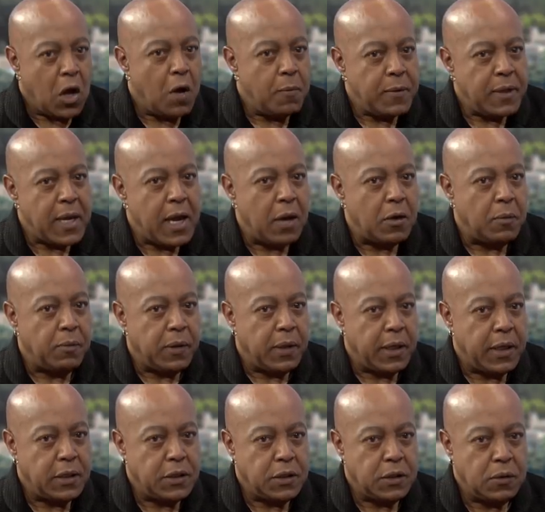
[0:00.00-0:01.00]
taught me how to
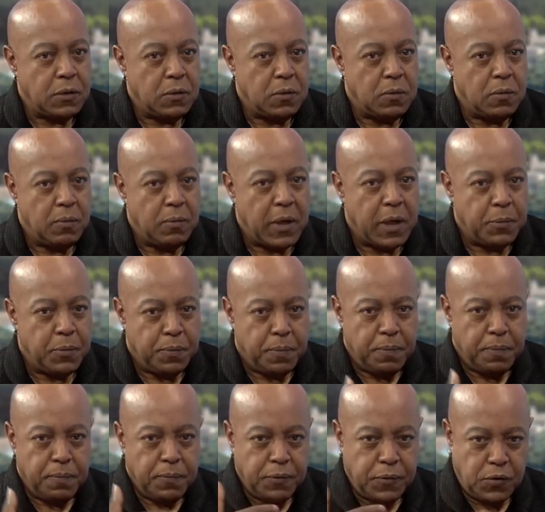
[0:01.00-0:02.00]
play to my
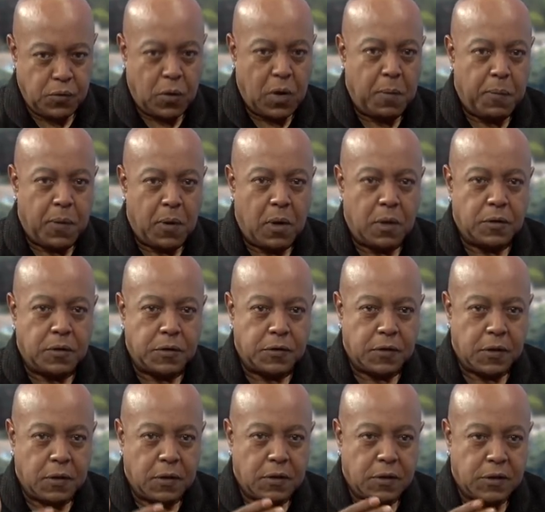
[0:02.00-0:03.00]
duet partner's